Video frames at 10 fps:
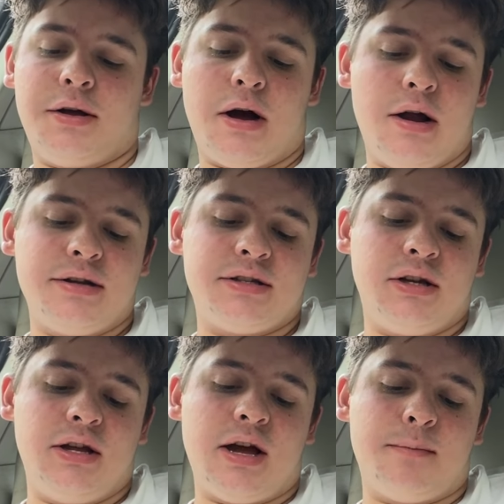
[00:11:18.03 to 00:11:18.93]

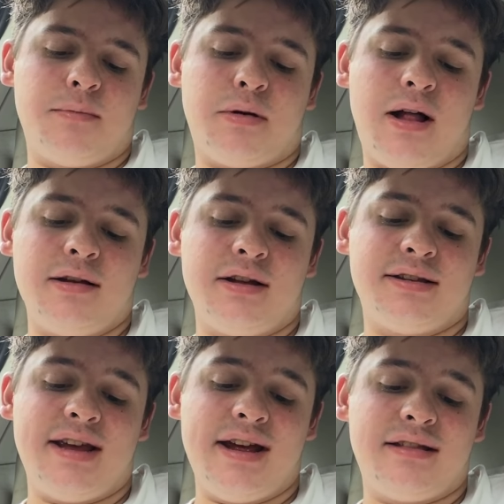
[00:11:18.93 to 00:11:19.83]
honestly, I'm probably going
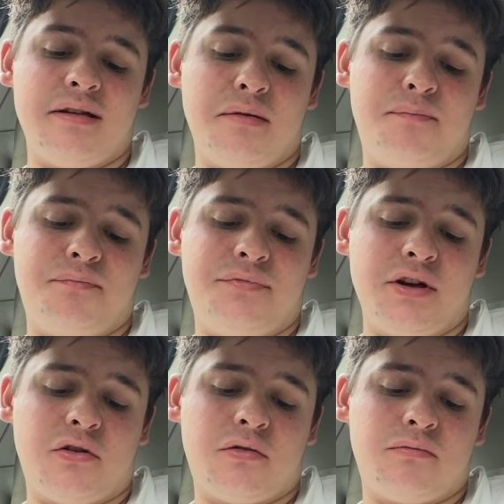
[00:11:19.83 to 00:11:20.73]
to take the,
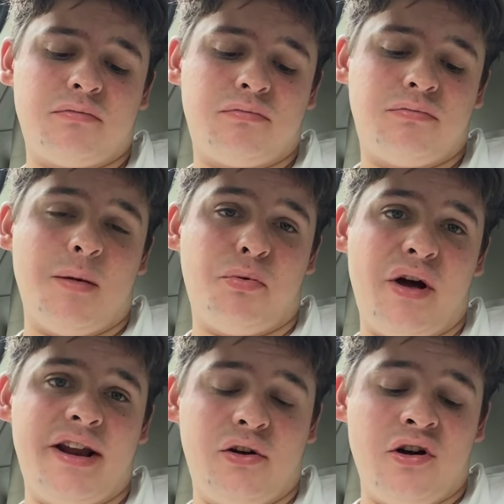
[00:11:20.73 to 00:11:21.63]
the, the
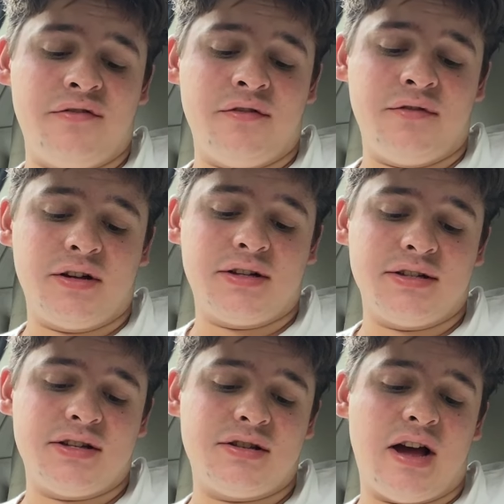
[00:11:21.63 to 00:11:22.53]
breading off of it because it's